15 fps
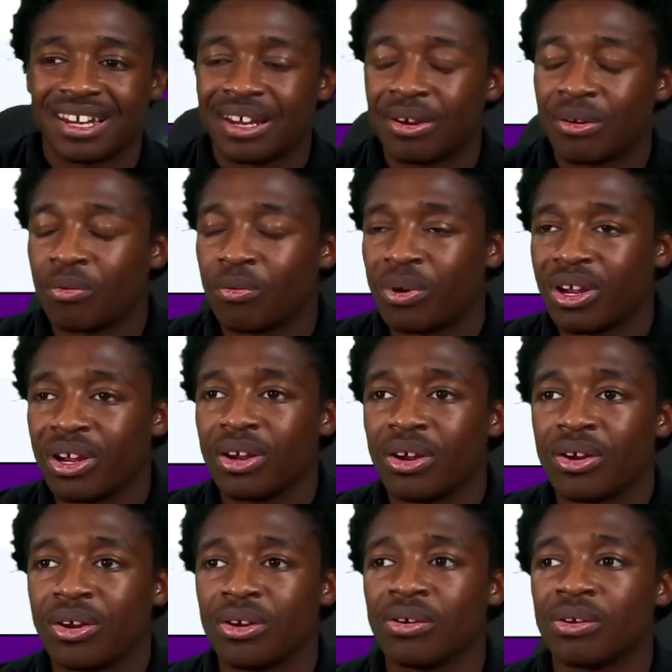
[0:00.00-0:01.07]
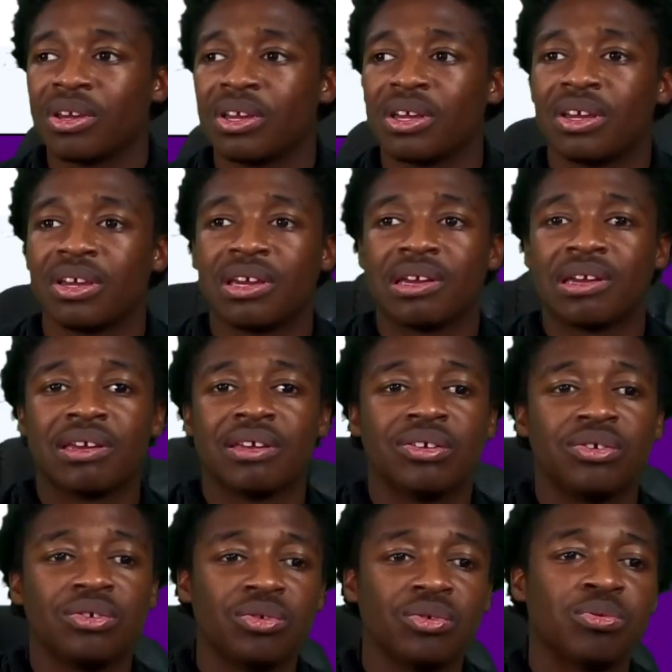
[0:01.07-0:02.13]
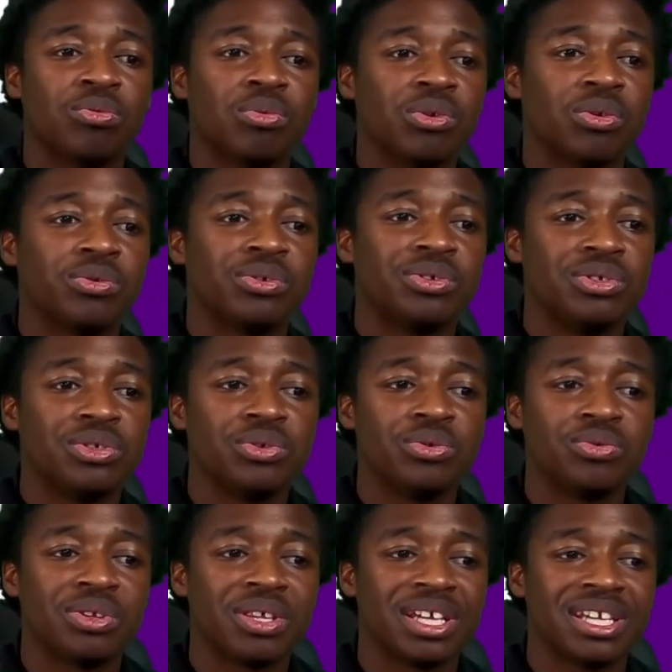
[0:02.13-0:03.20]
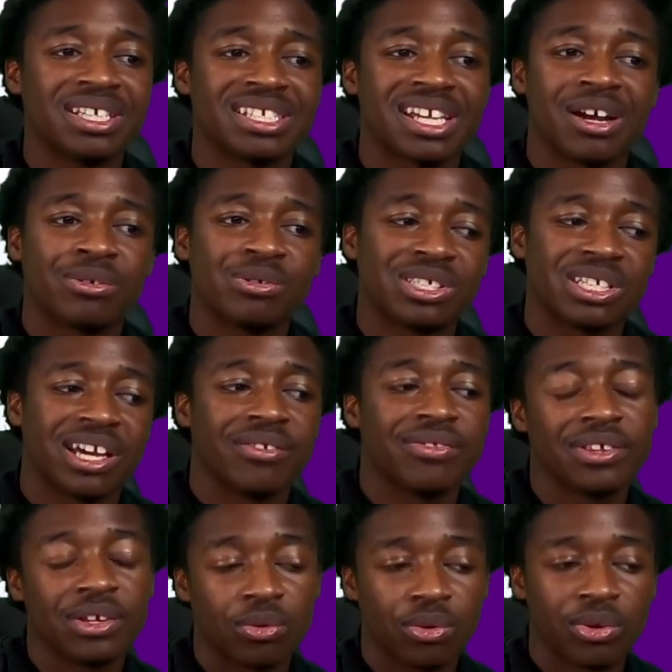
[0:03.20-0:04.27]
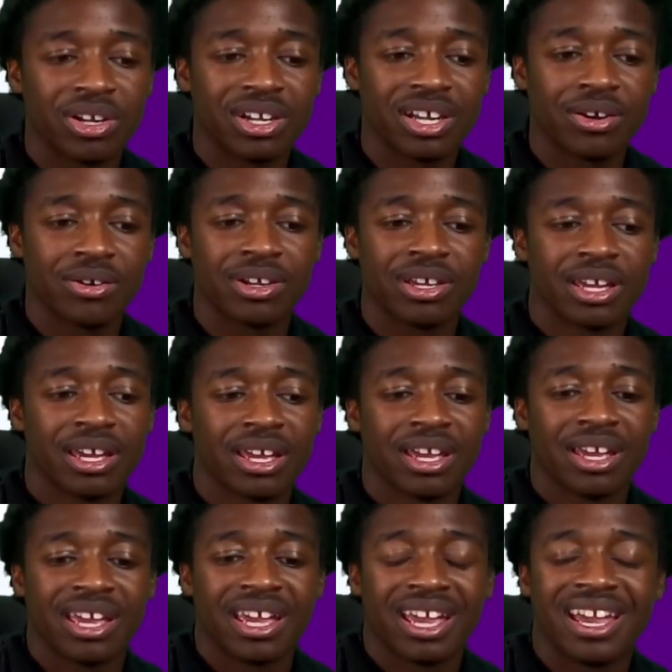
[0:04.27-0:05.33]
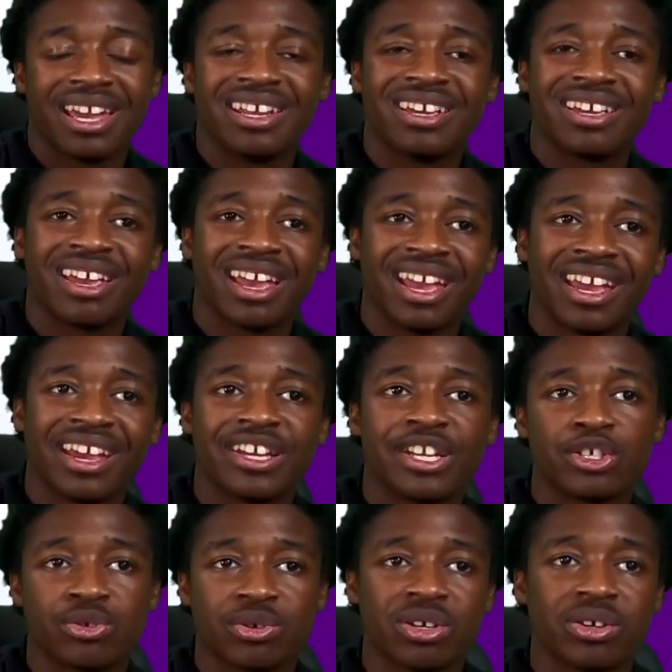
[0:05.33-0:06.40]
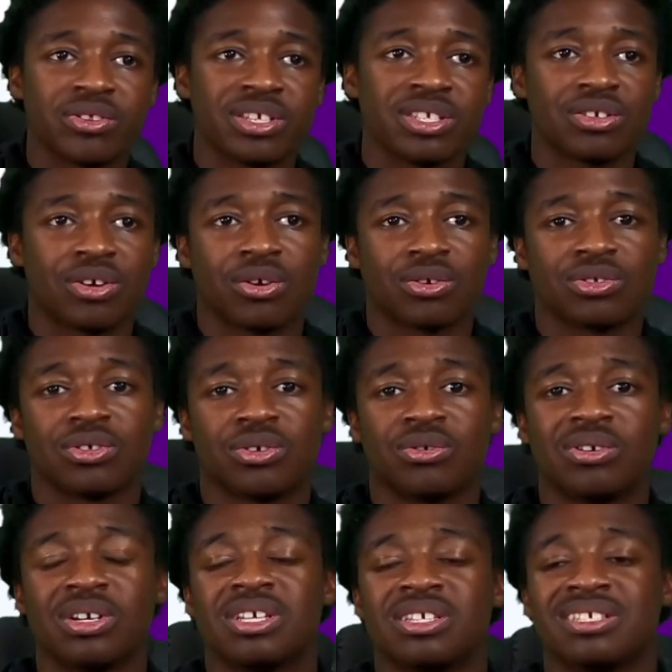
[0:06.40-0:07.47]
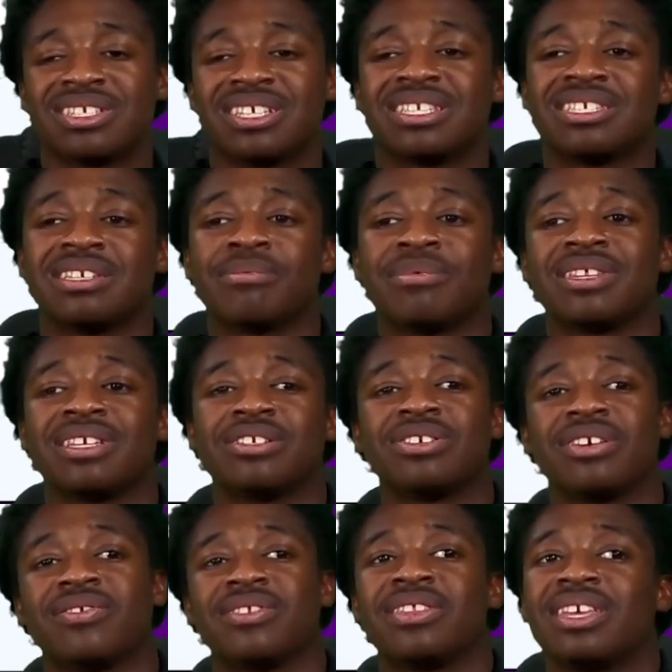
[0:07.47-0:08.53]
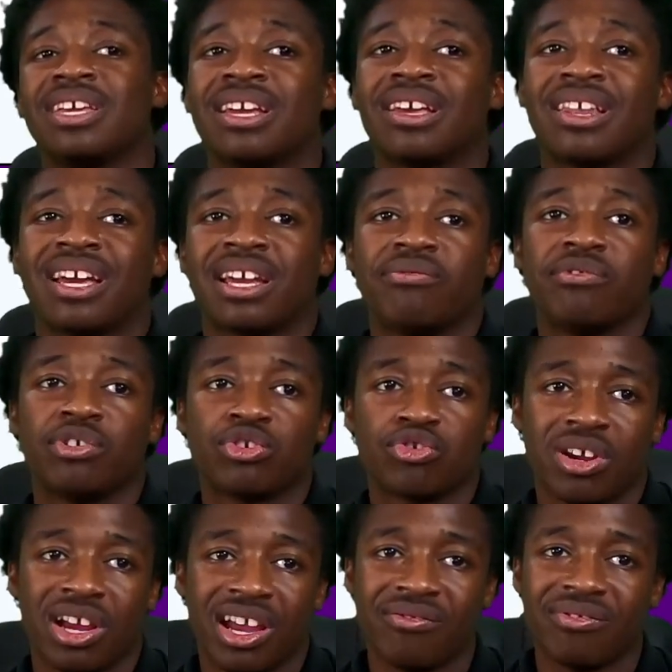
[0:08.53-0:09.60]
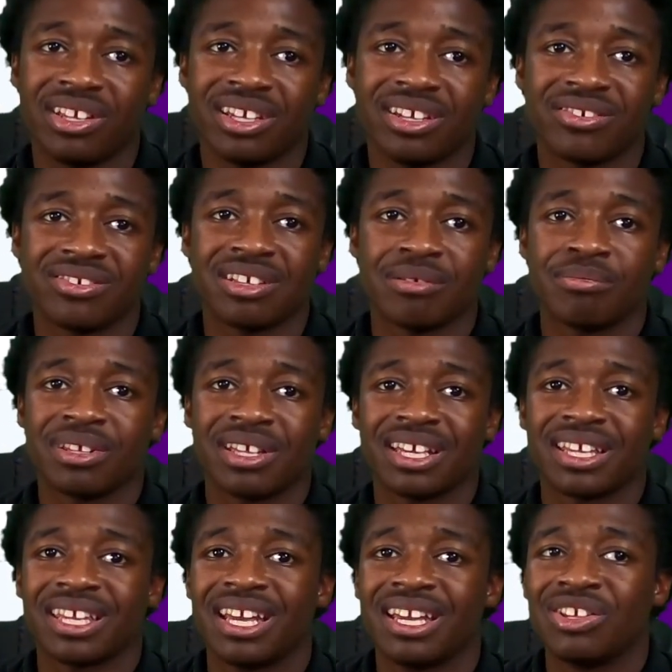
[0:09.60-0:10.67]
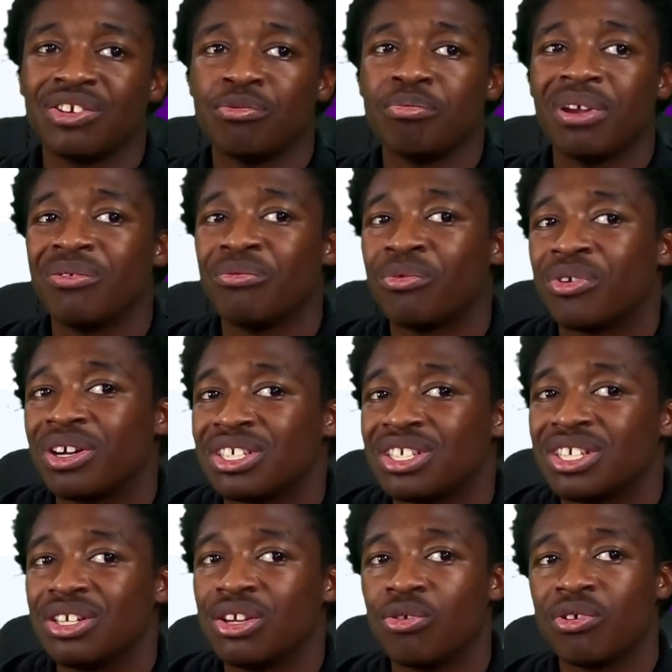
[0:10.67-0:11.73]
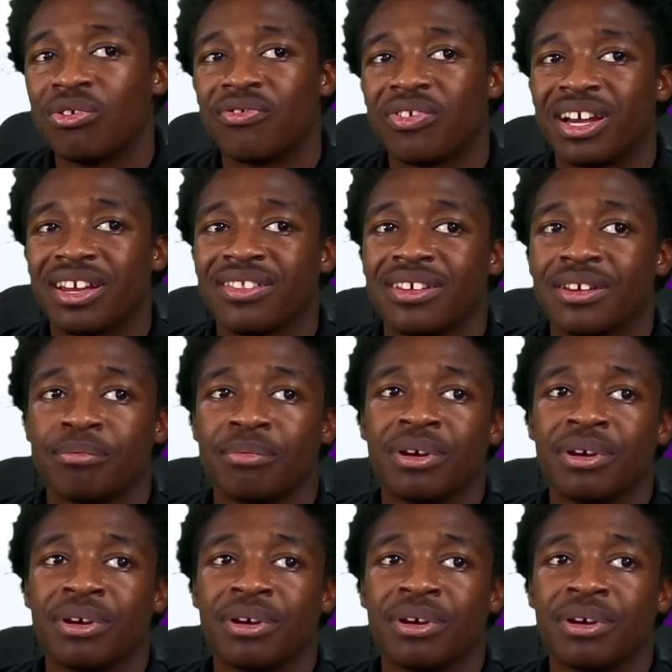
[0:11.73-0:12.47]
where you will do things outside of the ordinary, and it can trigger this also. So that's something that you have to think, like if you're traveling or something like that, you may want to notify them.